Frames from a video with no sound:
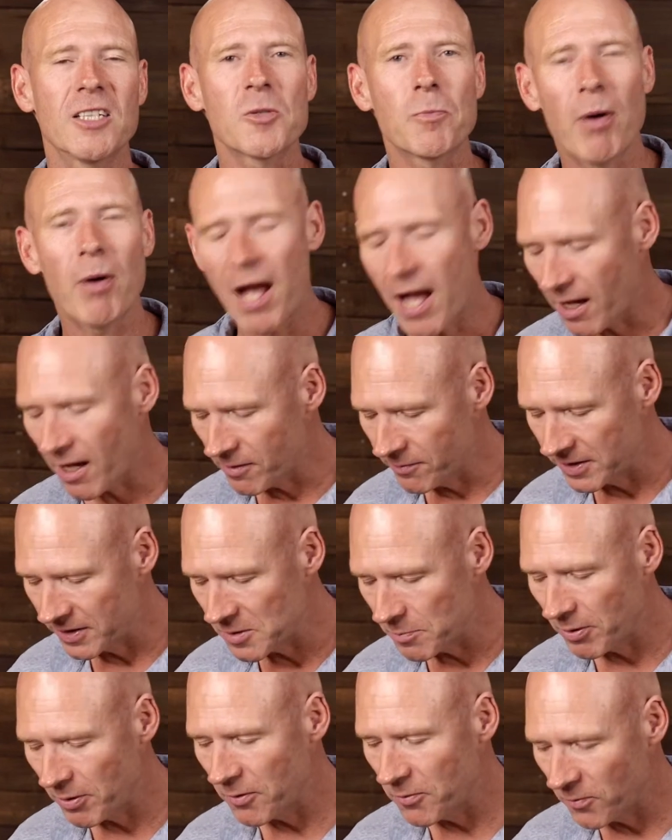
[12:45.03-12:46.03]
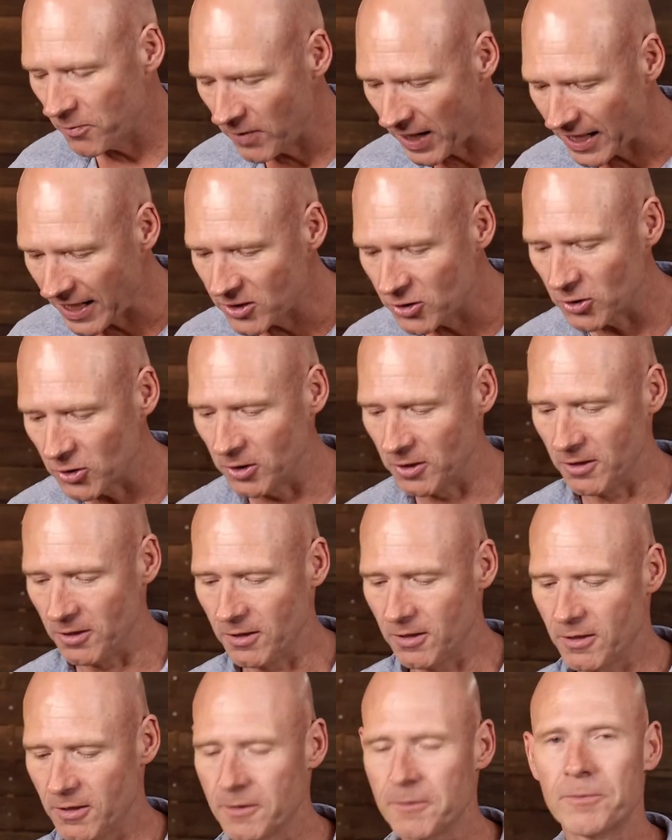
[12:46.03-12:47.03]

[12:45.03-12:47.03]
It's part of His perfection.